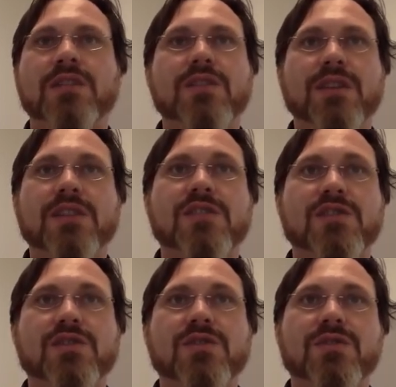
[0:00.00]
You get to
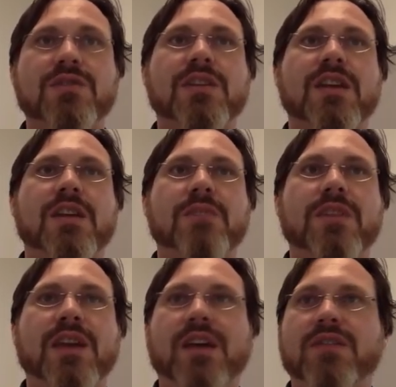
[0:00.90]
choose, but
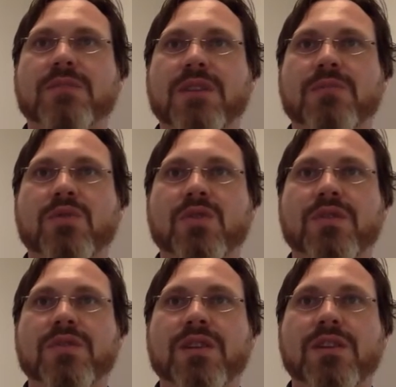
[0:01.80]
they have to be
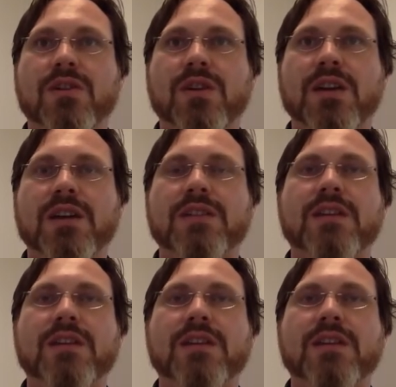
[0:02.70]
approved a lawyer.